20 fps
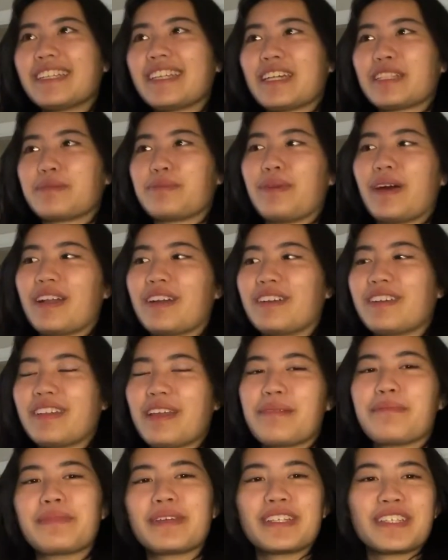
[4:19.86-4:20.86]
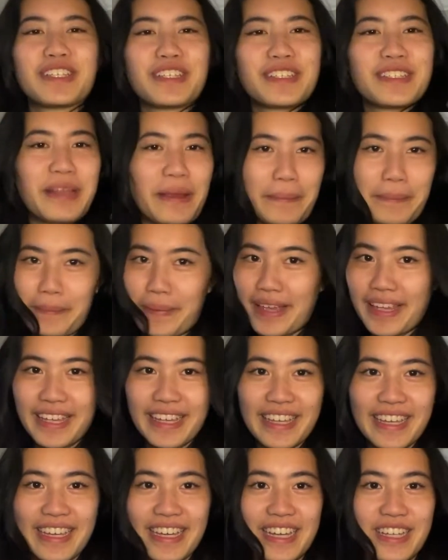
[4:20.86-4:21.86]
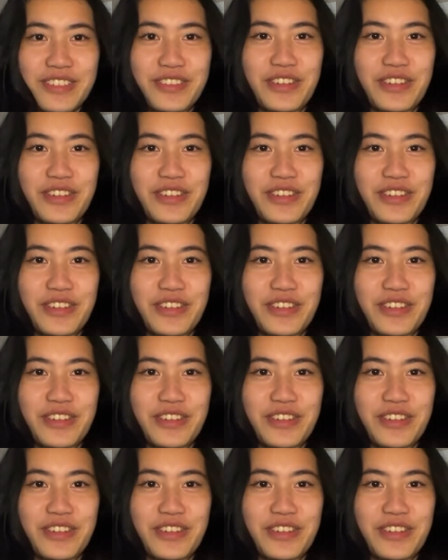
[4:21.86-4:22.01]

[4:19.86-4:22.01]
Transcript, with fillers: that's better than me just making a